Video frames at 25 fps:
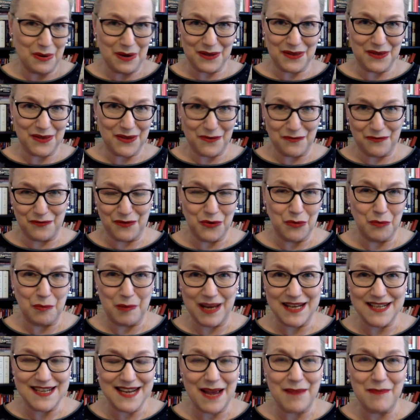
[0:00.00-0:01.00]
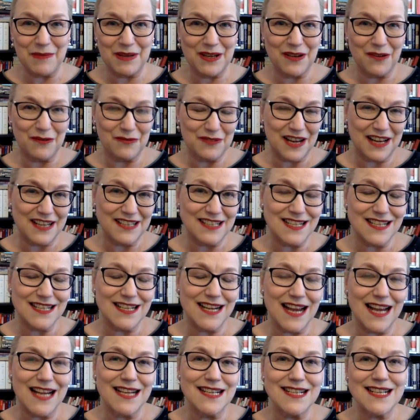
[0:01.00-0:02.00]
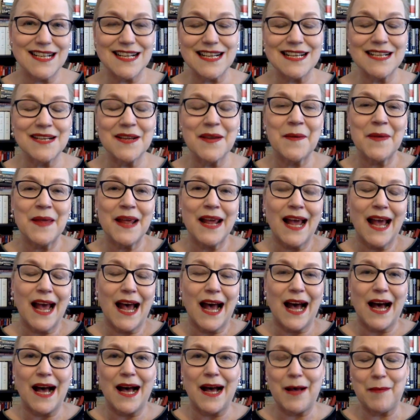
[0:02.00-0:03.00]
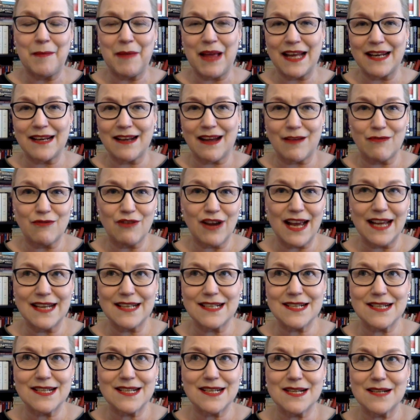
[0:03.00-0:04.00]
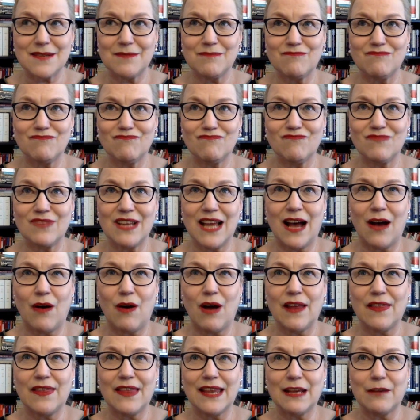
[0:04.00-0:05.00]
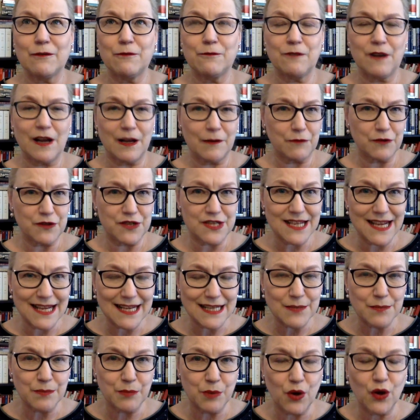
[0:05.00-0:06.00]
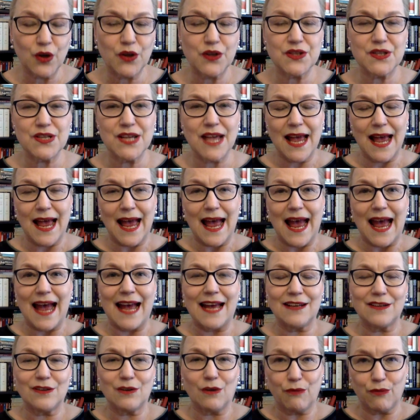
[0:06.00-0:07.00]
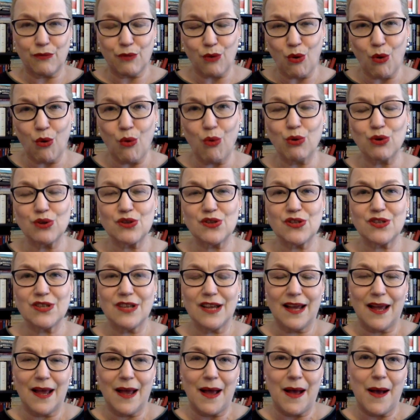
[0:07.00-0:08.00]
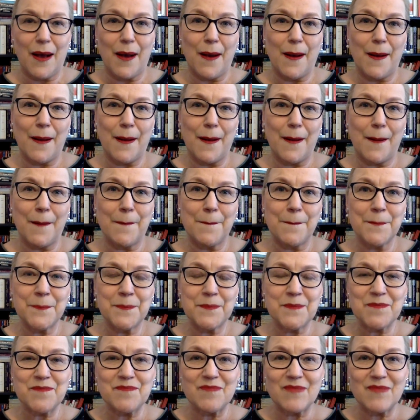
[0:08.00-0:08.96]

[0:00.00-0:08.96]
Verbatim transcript: with the flu pandemic of 1918, um, and I read now, I think, five or six books. And of course, um,